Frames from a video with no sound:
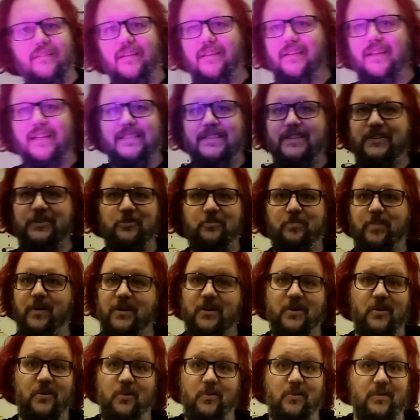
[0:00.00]
That's super
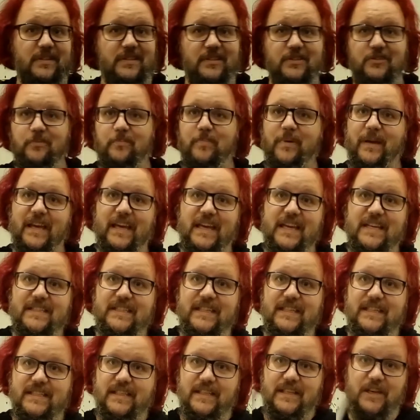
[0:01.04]
cool. It's super
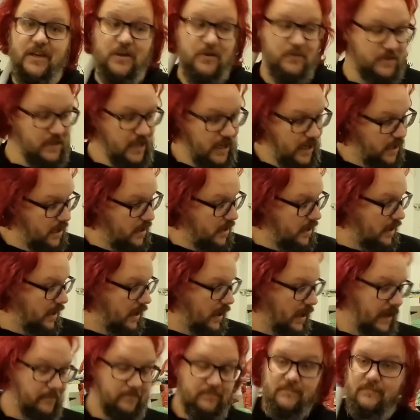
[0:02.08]
easy to use.
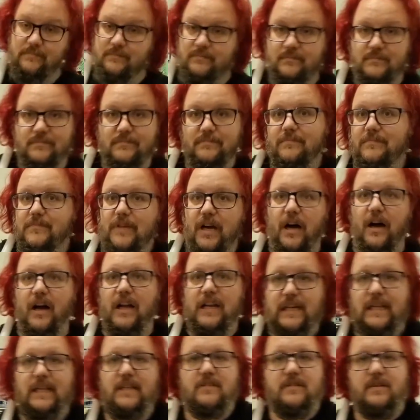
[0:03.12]
I
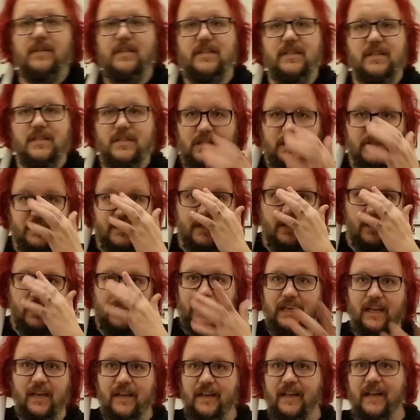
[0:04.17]
literally just started
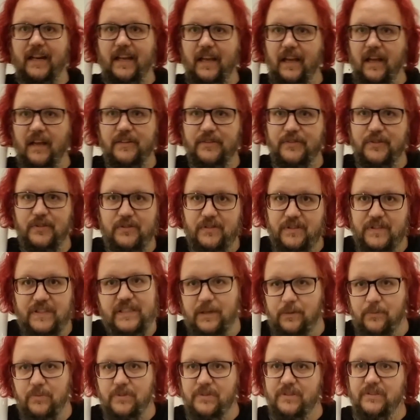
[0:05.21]
learning it as soon as
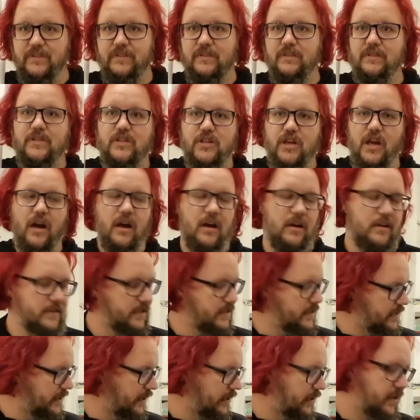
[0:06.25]
it was
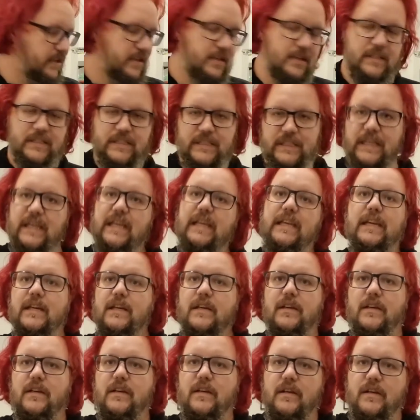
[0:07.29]
charged, so you can see
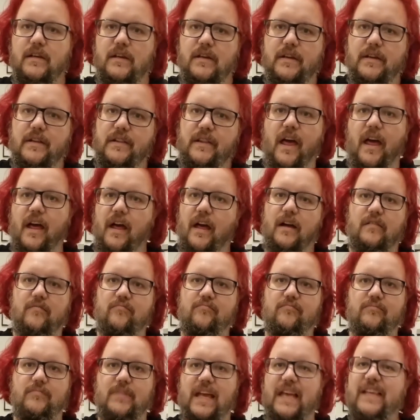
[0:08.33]
that
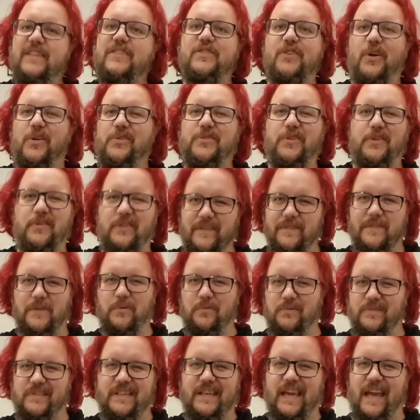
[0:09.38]
it's not too
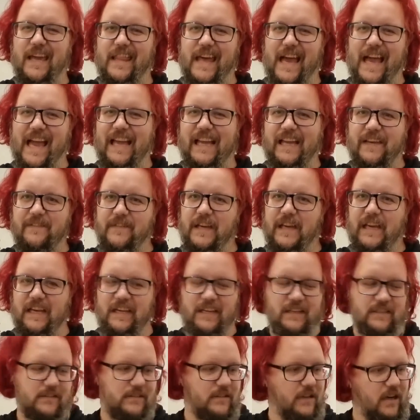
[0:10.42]
difficult to get the hang of it
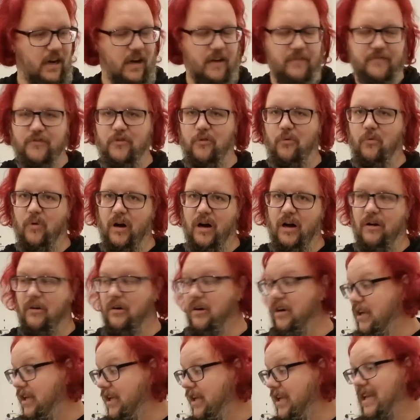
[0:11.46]
after a
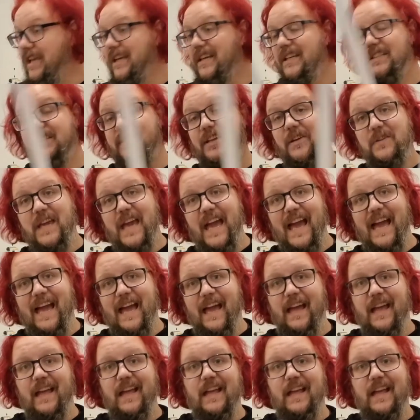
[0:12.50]
while. So yeah.